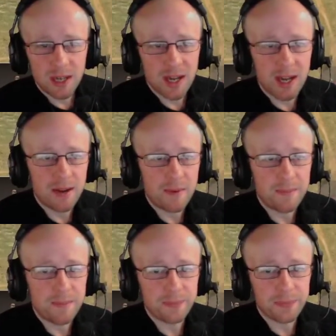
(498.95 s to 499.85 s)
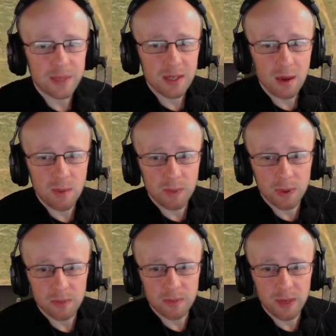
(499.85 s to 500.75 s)

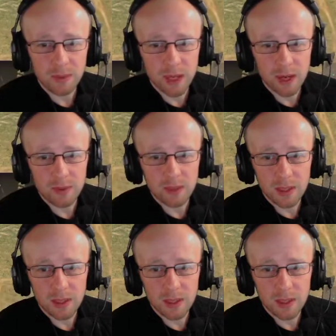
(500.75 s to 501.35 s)
But there we go,